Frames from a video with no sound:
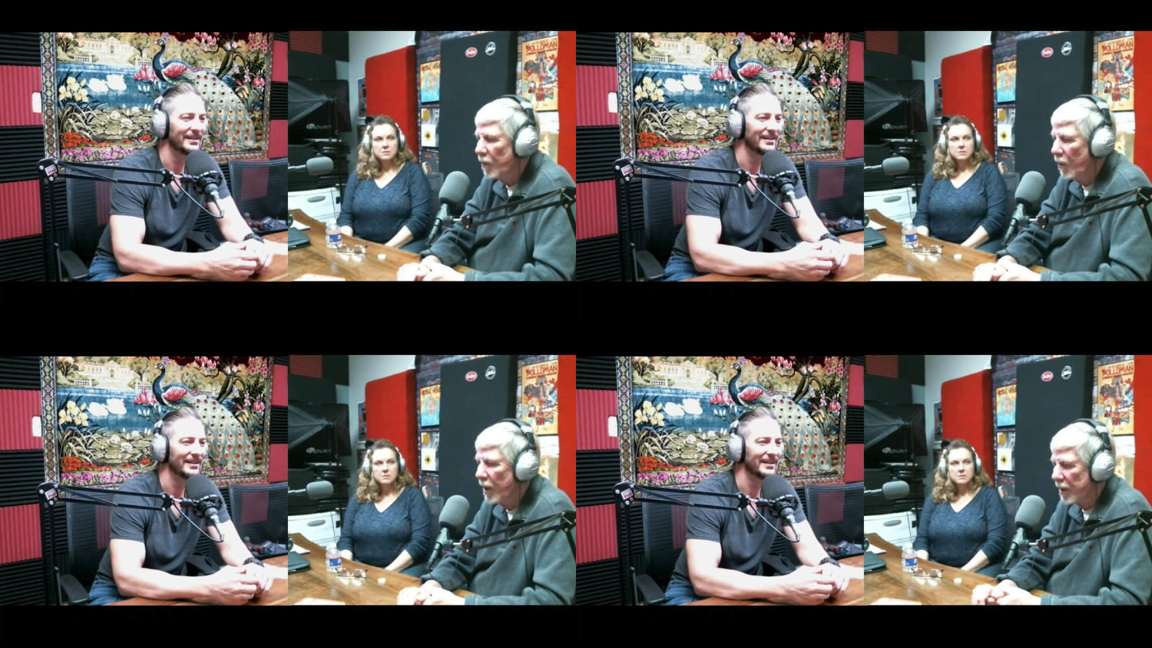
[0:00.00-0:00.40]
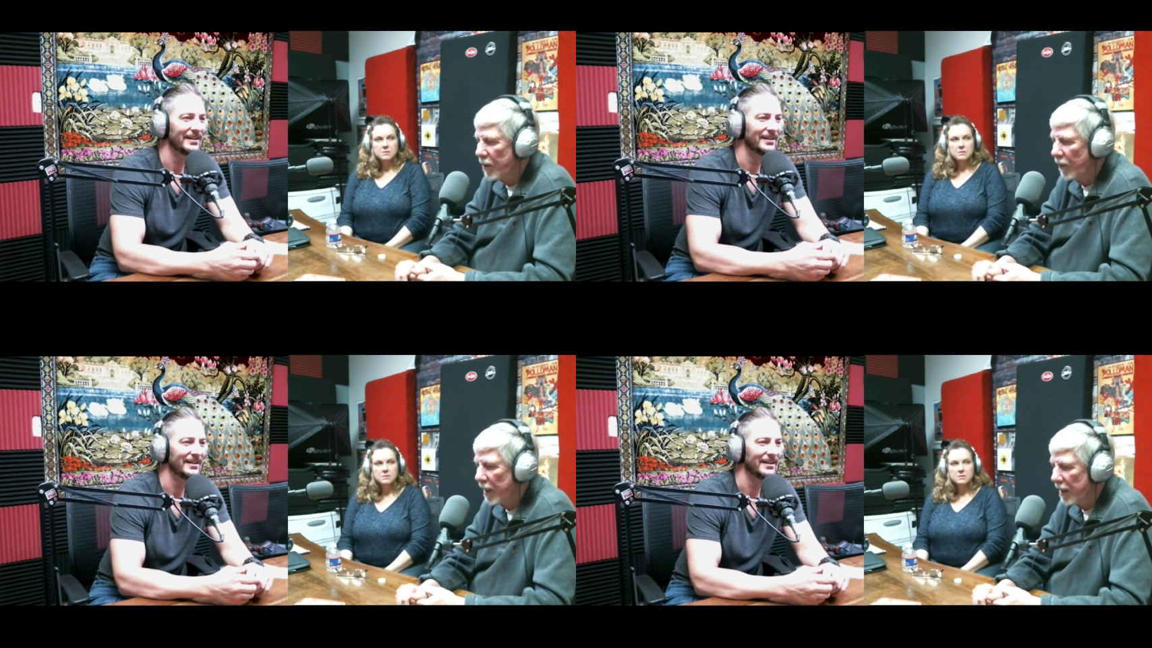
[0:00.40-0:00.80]
Speaker 1: weren't
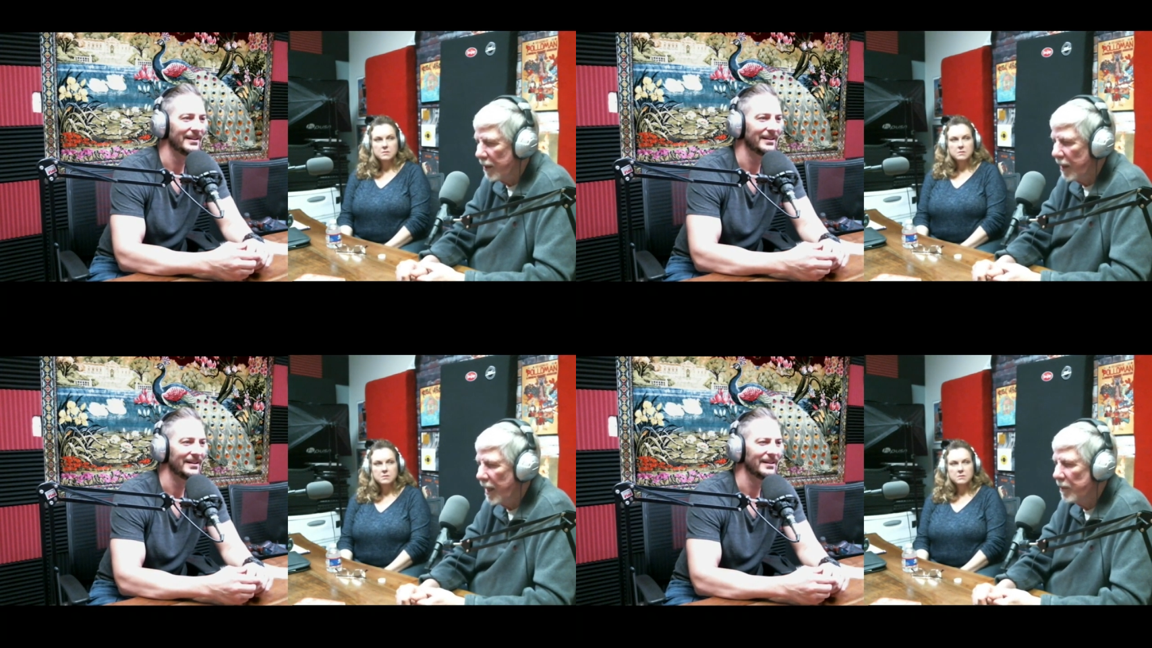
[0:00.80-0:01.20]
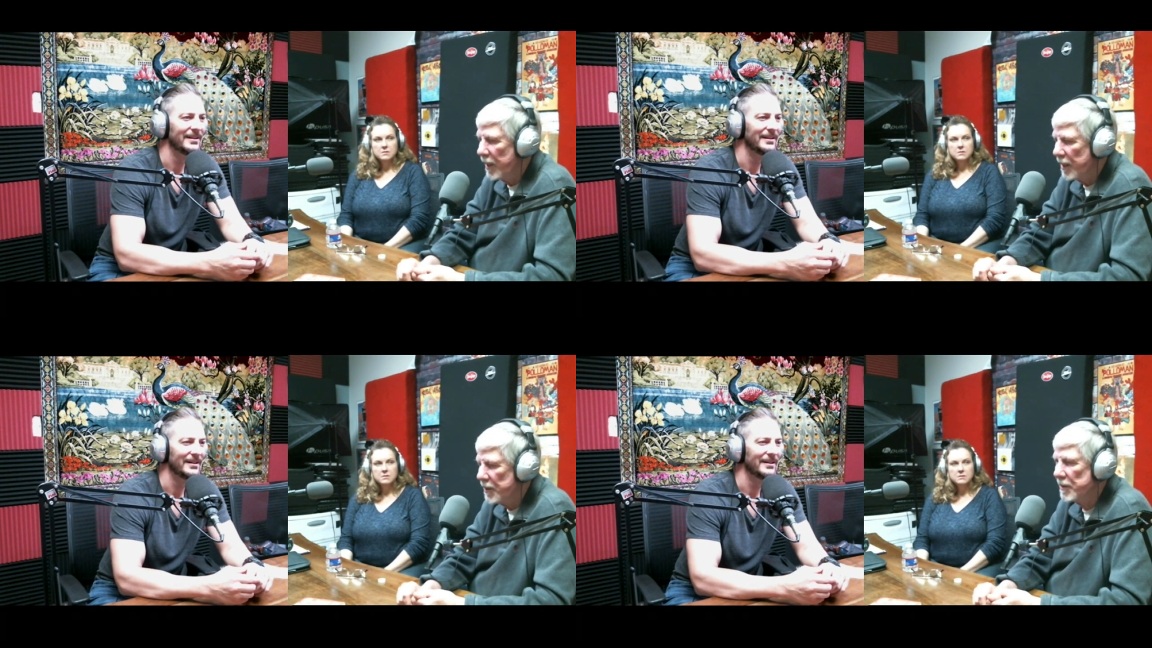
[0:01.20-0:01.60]
correct on that
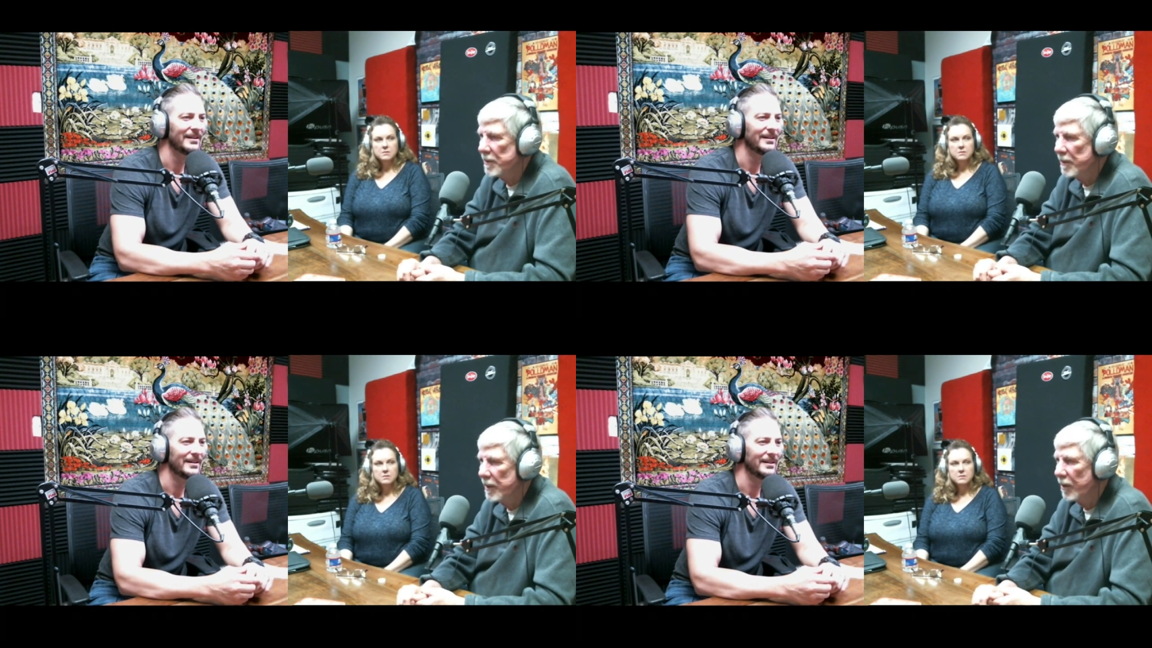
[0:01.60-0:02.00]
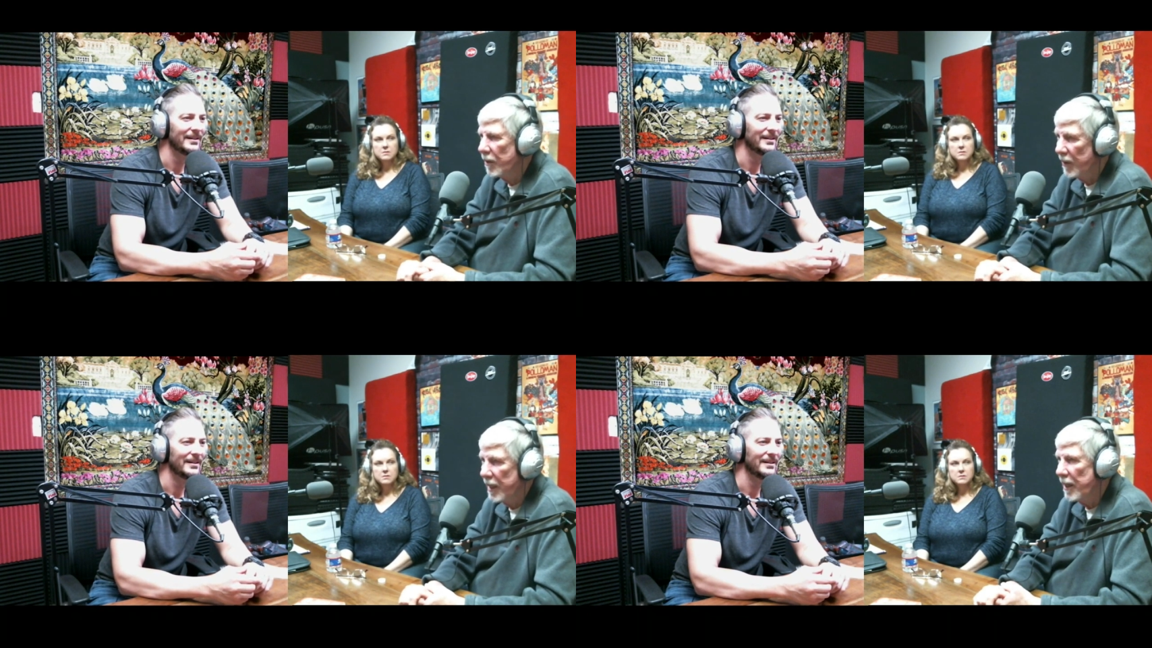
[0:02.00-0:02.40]
because,
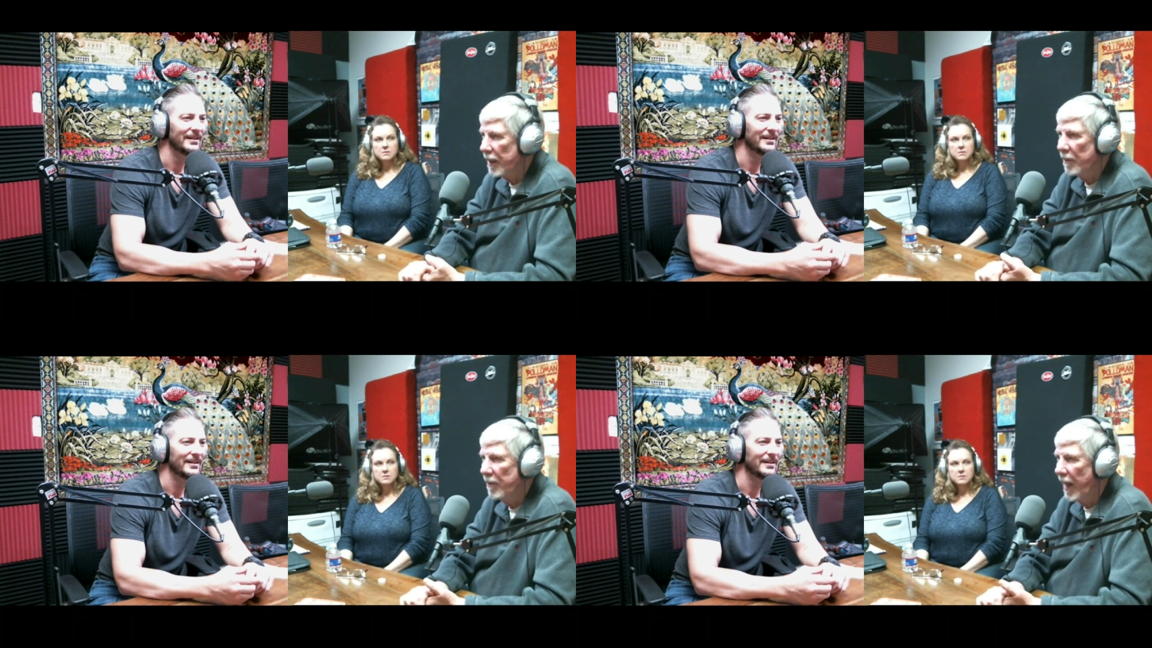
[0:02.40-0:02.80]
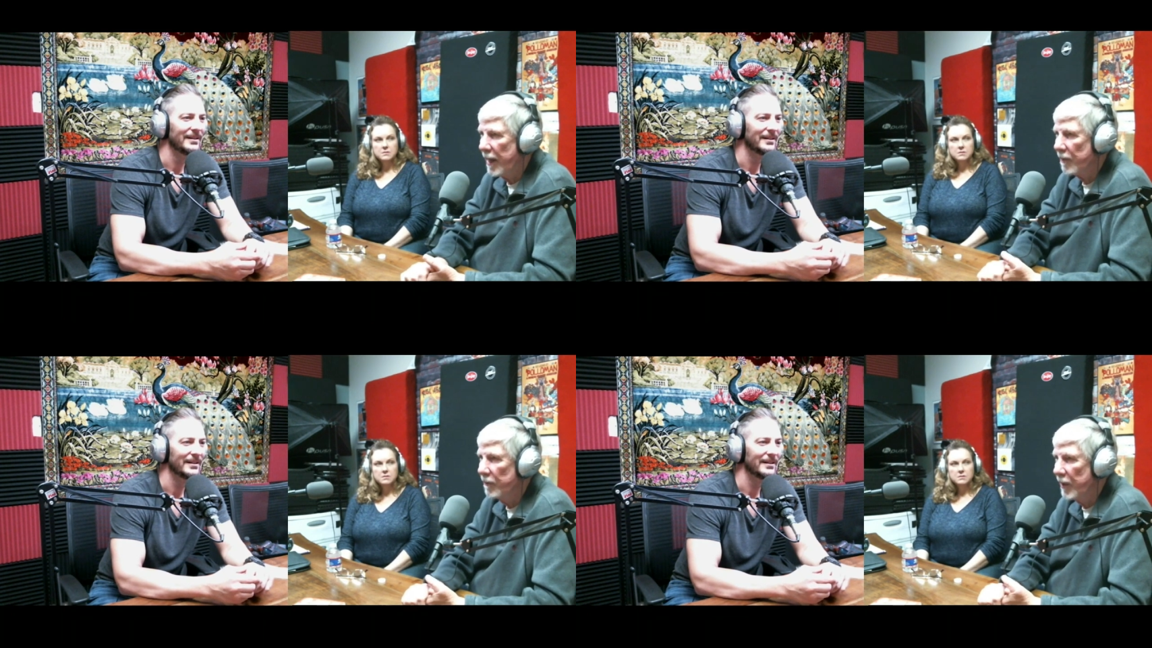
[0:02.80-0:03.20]
or they dug them
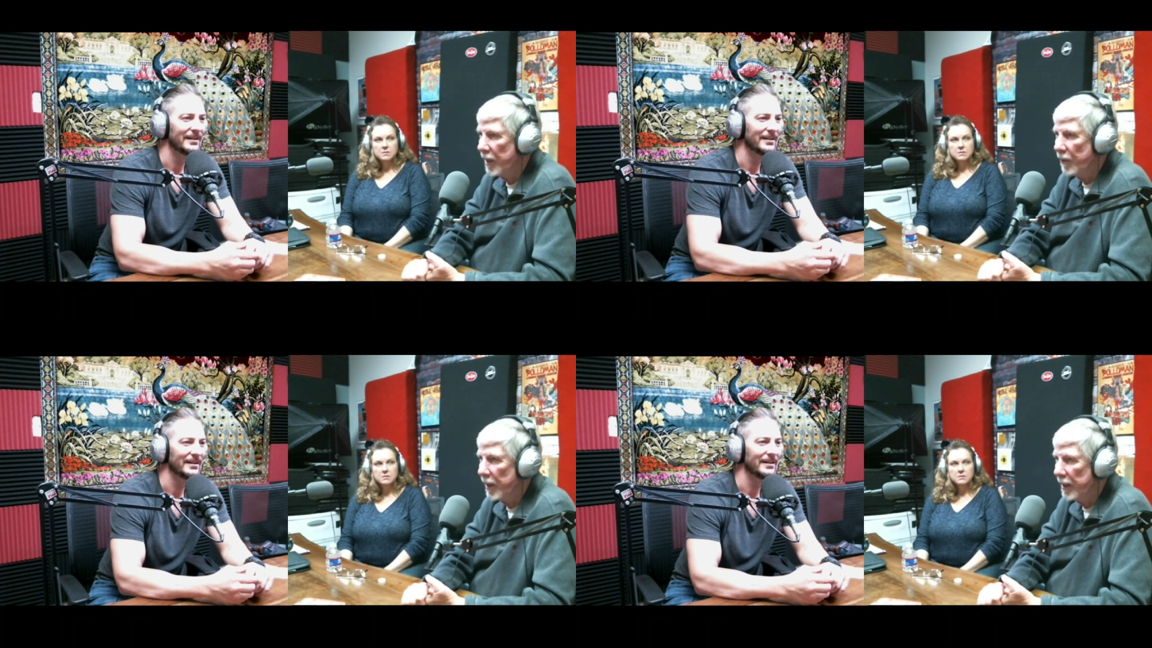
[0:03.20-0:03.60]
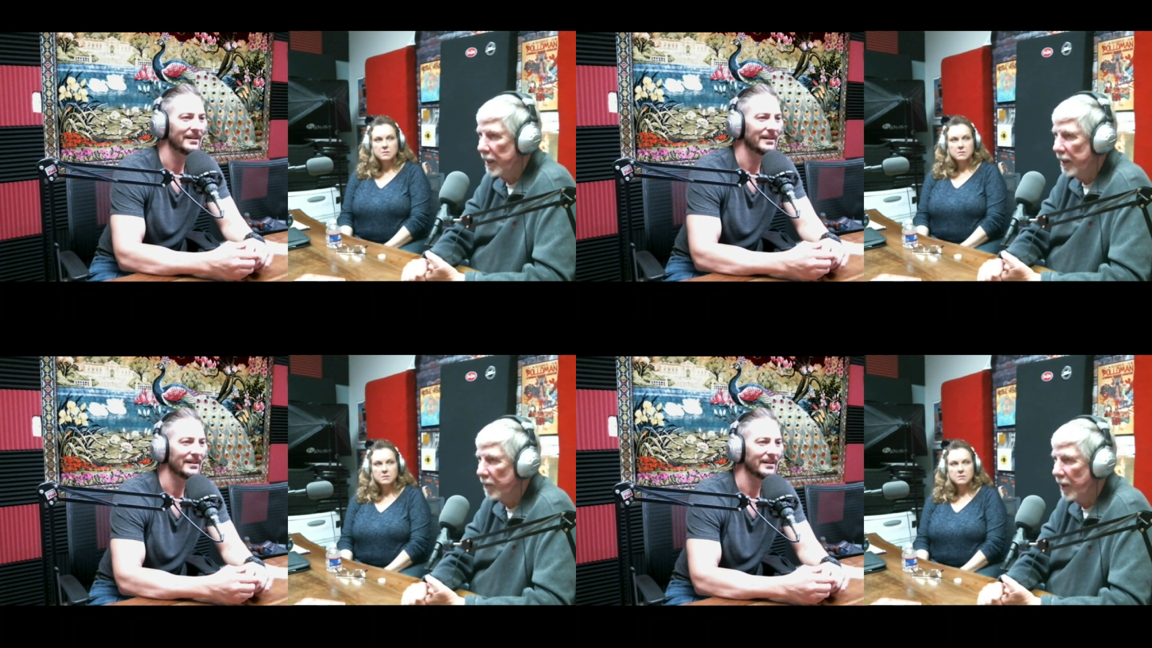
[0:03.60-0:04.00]
back very
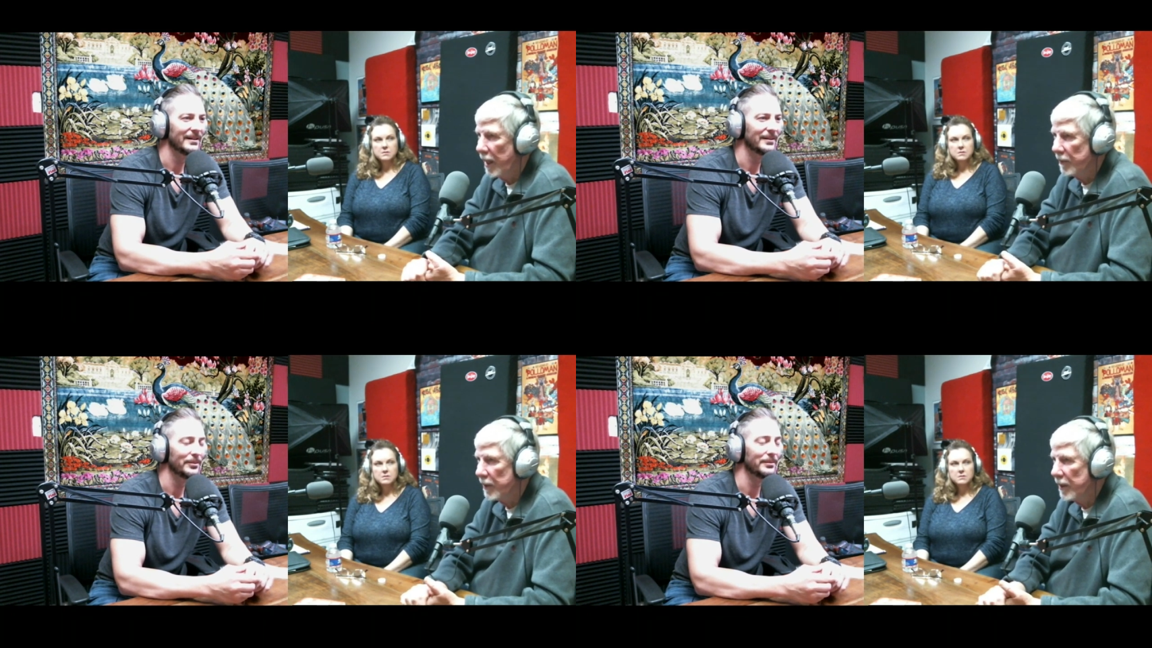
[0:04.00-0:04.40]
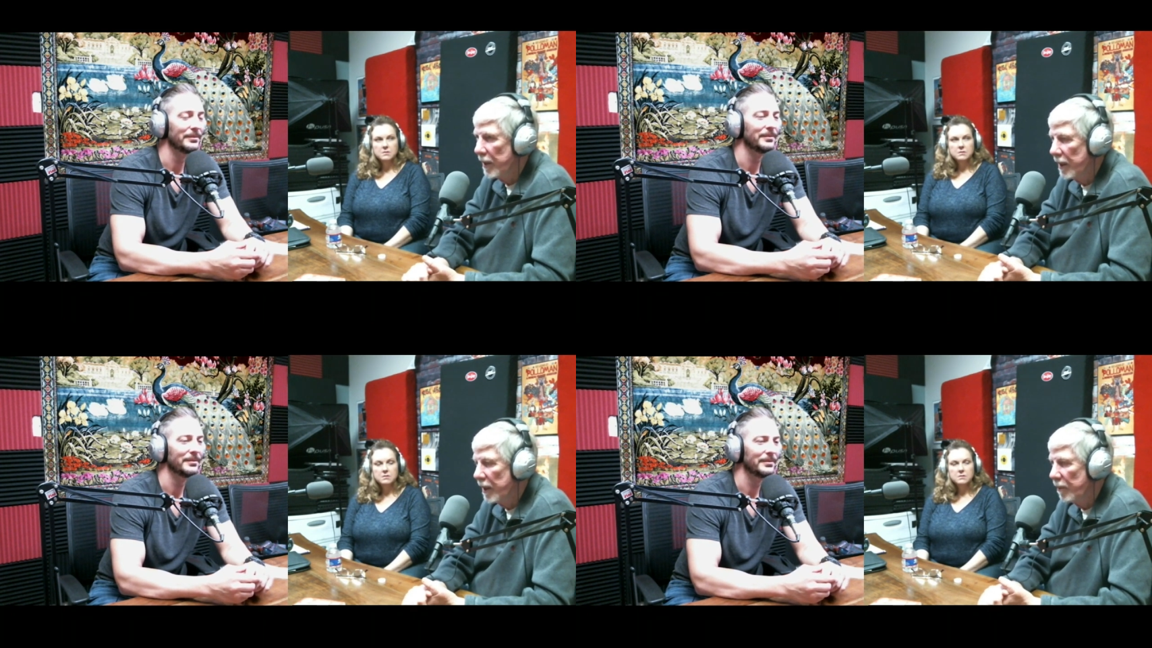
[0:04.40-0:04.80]
quickly, whatever. Mm.